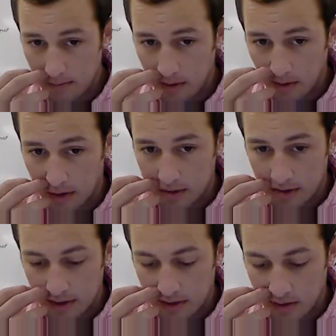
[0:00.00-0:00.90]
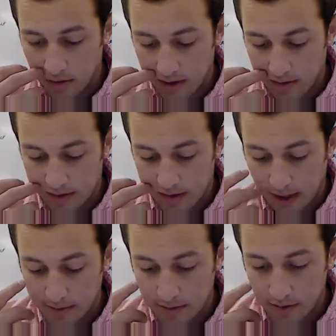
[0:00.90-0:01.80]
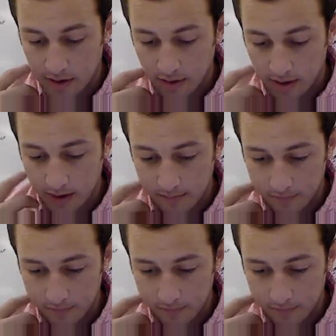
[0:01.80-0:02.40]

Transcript: You'll also need to know the different types of utility,